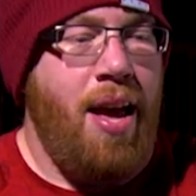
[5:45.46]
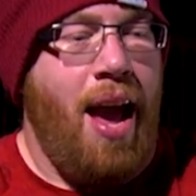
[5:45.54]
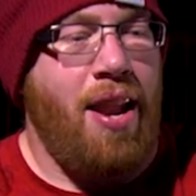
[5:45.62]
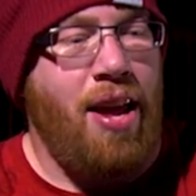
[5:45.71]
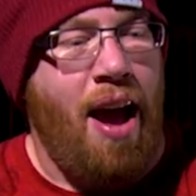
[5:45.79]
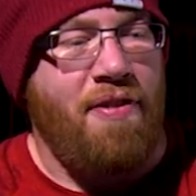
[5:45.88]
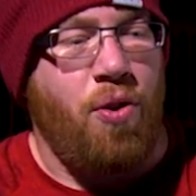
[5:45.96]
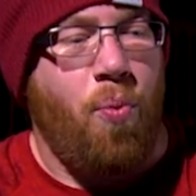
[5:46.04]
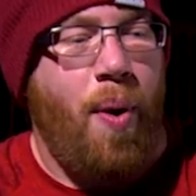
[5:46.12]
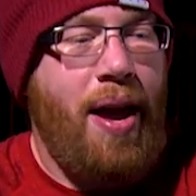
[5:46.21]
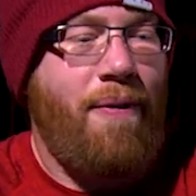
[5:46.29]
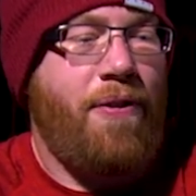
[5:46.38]
and you have to
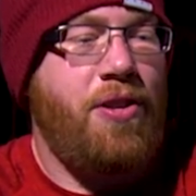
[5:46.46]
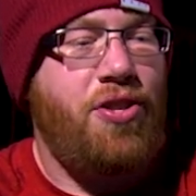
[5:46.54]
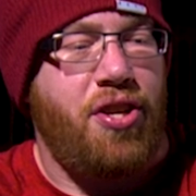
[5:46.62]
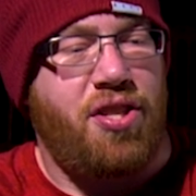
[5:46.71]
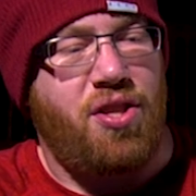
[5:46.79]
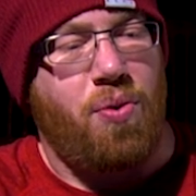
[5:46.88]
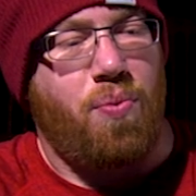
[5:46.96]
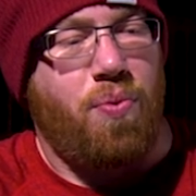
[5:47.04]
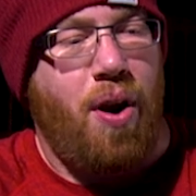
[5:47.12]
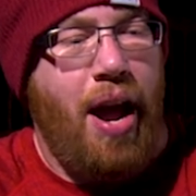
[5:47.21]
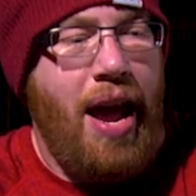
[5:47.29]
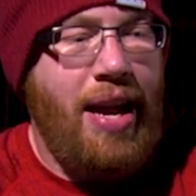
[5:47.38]
wait for just the
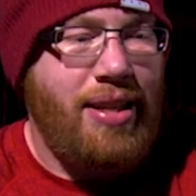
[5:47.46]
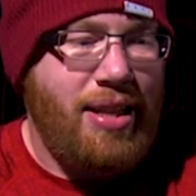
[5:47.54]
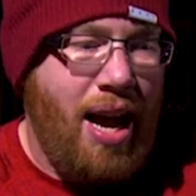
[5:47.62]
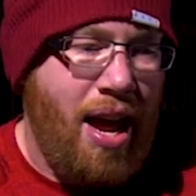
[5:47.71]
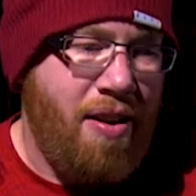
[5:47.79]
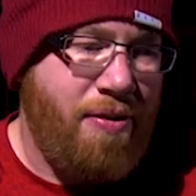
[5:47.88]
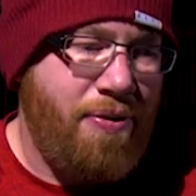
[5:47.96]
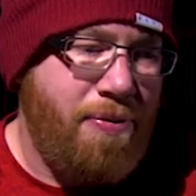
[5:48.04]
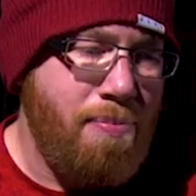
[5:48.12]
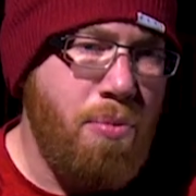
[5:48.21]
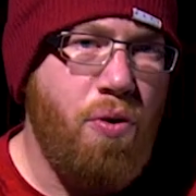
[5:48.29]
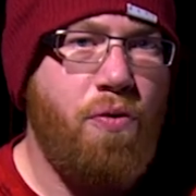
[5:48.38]
right kind of
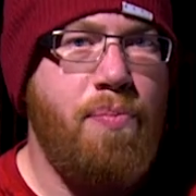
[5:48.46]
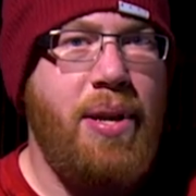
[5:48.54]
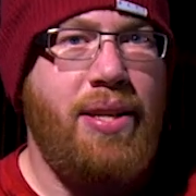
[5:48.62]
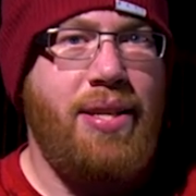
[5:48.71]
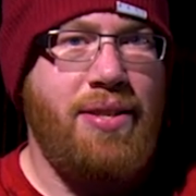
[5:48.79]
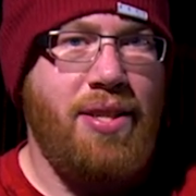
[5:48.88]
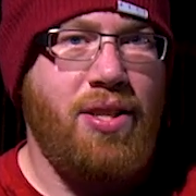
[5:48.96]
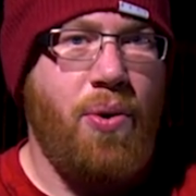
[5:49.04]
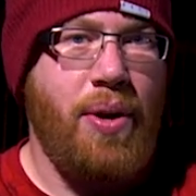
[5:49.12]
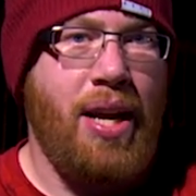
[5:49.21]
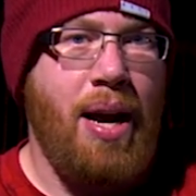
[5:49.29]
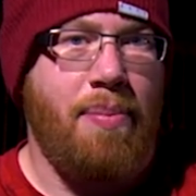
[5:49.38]
movement as it's
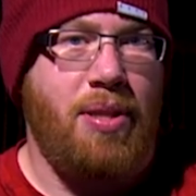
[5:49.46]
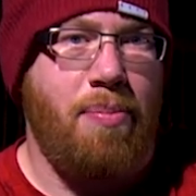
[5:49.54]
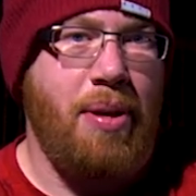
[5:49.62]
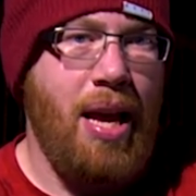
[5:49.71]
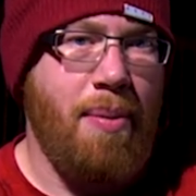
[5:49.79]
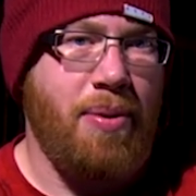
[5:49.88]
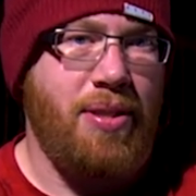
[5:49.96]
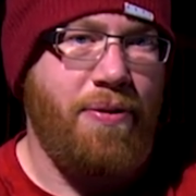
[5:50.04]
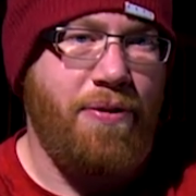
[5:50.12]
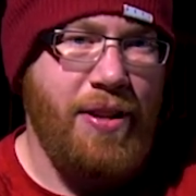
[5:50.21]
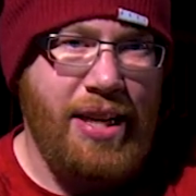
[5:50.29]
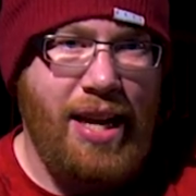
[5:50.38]
going up to be able to
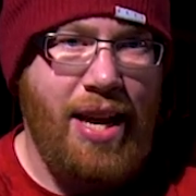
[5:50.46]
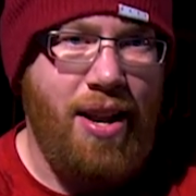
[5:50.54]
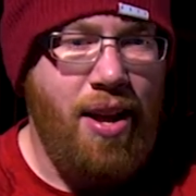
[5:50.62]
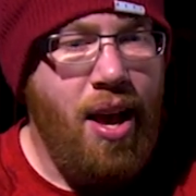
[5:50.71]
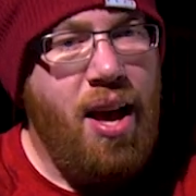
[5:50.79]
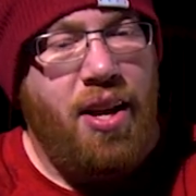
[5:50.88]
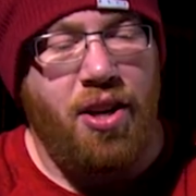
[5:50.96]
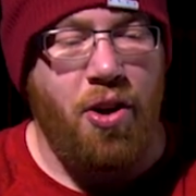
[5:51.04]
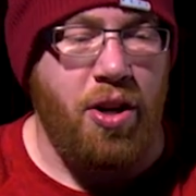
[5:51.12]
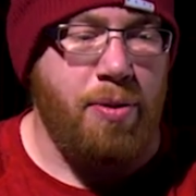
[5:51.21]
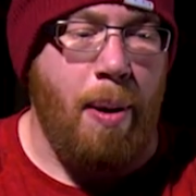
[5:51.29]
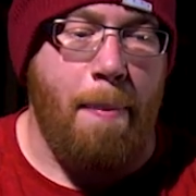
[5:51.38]
flick it. You
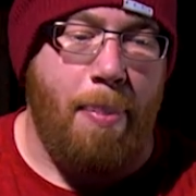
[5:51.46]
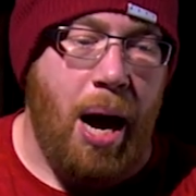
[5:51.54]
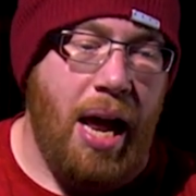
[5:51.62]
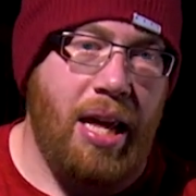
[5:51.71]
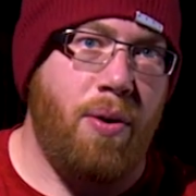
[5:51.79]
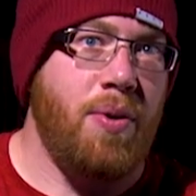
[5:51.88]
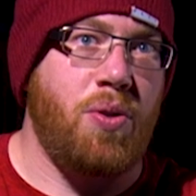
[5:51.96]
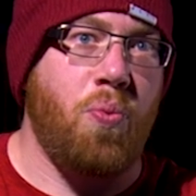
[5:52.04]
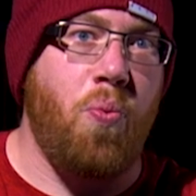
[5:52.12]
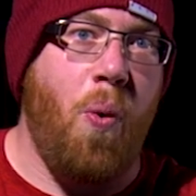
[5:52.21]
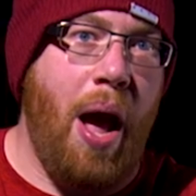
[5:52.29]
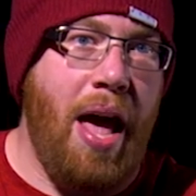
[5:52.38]
notice my body was
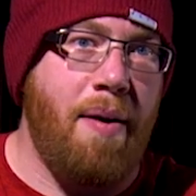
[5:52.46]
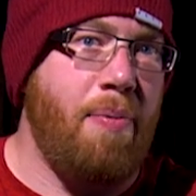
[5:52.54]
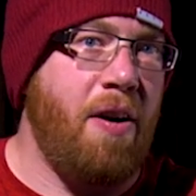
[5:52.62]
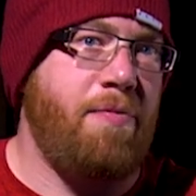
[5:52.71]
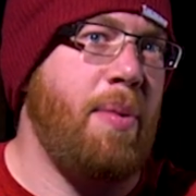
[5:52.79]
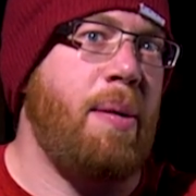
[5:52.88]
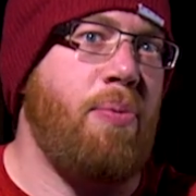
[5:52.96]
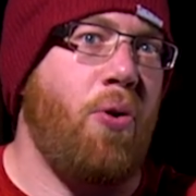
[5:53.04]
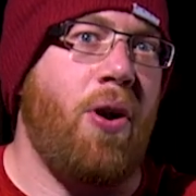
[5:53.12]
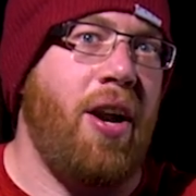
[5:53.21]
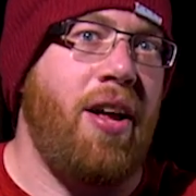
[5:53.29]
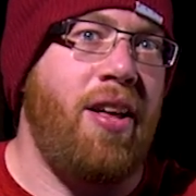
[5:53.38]
way above my
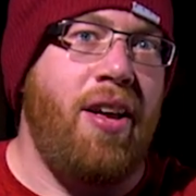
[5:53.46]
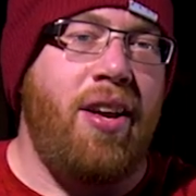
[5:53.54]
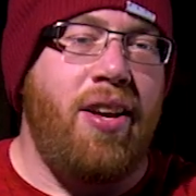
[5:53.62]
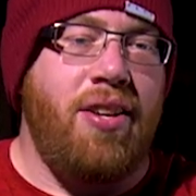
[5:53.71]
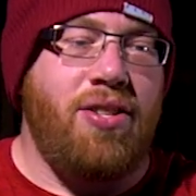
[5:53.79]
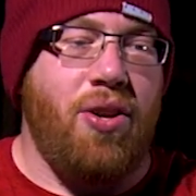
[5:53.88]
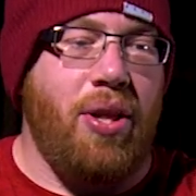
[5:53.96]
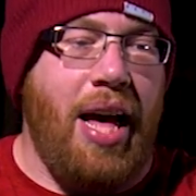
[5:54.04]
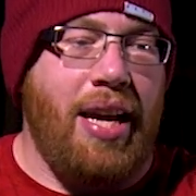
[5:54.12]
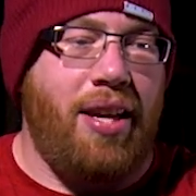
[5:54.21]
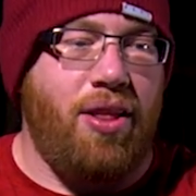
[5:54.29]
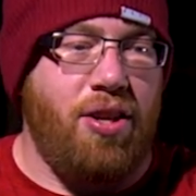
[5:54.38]
board. So
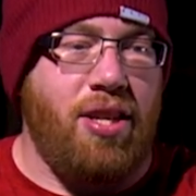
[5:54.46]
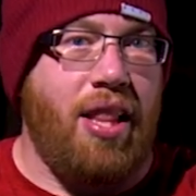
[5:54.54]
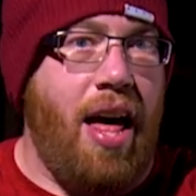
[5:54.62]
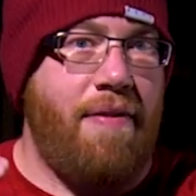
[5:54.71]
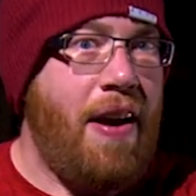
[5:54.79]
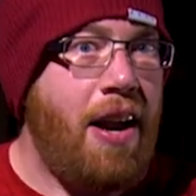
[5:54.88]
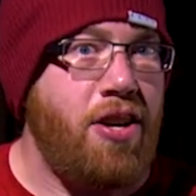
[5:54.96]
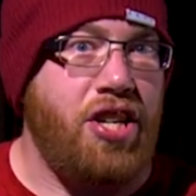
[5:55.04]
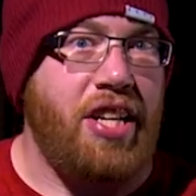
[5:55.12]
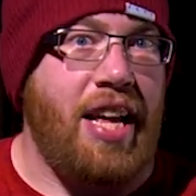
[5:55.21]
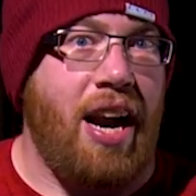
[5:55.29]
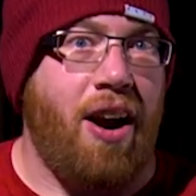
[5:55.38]
like, there's a lot of
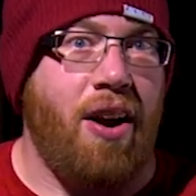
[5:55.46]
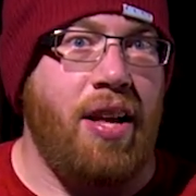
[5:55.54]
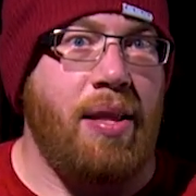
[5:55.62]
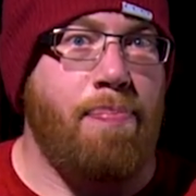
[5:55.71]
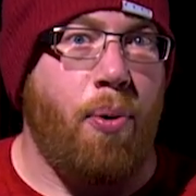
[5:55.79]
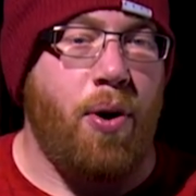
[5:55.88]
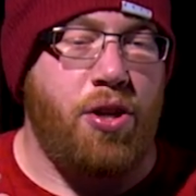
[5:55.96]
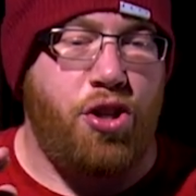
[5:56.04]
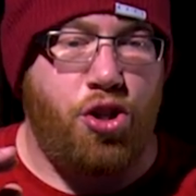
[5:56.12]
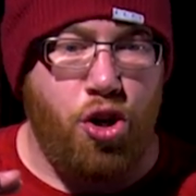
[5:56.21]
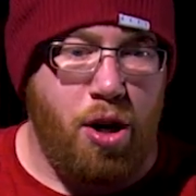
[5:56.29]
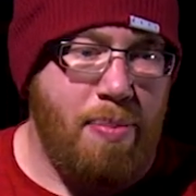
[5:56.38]
energy there, and the board
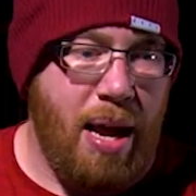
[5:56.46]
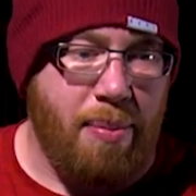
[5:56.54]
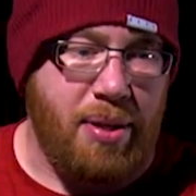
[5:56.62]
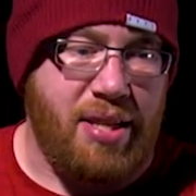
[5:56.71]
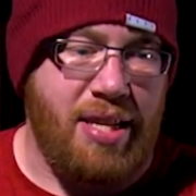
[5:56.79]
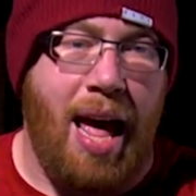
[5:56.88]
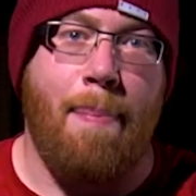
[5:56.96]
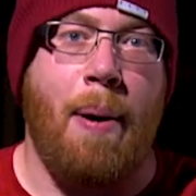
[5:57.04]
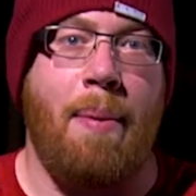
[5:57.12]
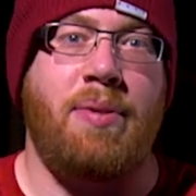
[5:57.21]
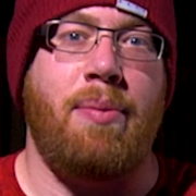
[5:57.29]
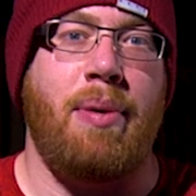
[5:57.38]
should be able to snap
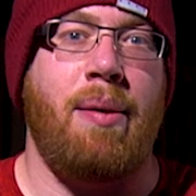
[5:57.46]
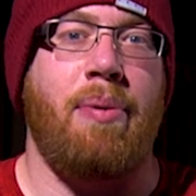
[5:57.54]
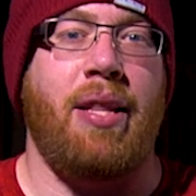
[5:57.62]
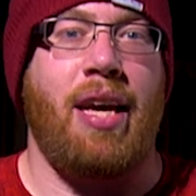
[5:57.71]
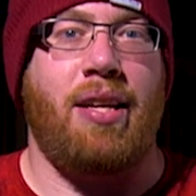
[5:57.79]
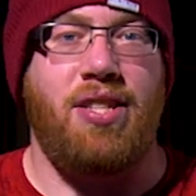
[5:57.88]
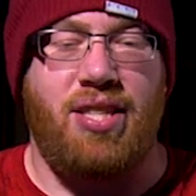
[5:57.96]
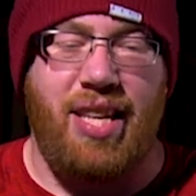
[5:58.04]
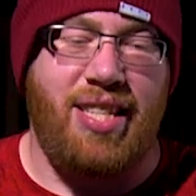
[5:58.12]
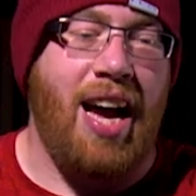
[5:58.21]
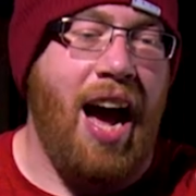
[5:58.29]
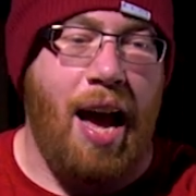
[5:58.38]
up to me, but like just
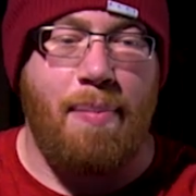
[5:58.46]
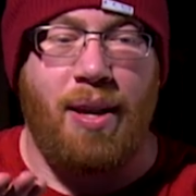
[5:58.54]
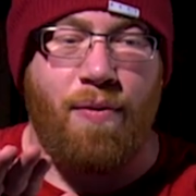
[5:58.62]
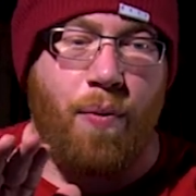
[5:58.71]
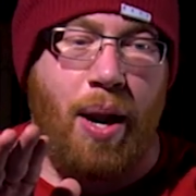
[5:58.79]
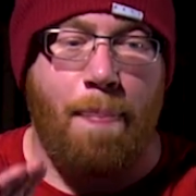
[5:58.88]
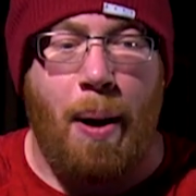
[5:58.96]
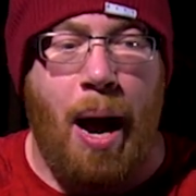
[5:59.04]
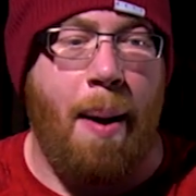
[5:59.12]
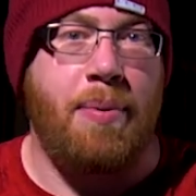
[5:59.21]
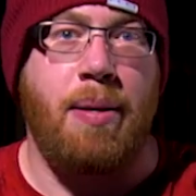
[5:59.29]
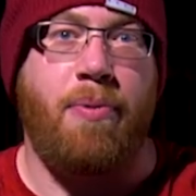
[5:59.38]
the timing of when I
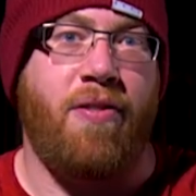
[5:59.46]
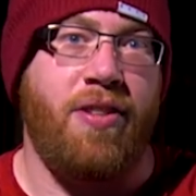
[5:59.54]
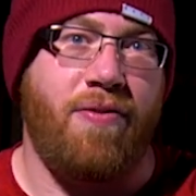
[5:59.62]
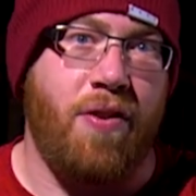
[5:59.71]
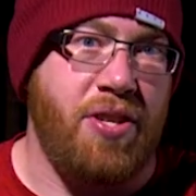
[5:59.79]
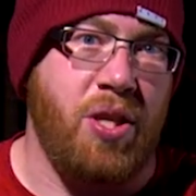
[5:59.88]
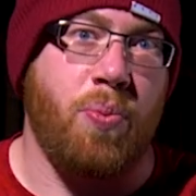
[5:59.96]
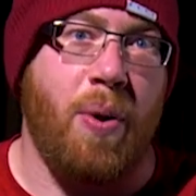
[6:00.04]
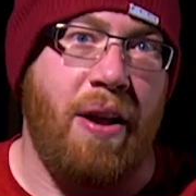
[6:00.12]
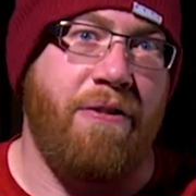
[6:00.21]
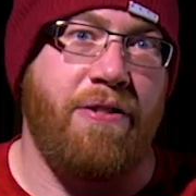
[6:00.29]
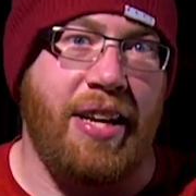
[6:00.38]
popped it versus
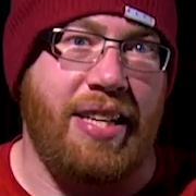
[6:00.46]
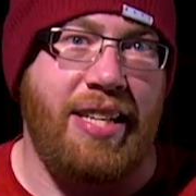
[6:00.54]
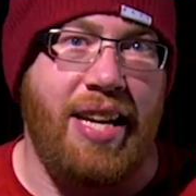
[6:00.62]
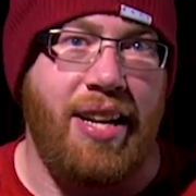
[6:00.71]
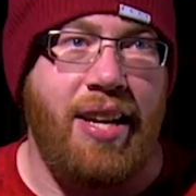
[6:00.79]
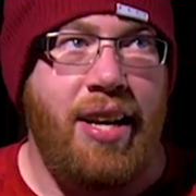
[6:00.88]
when I flicked it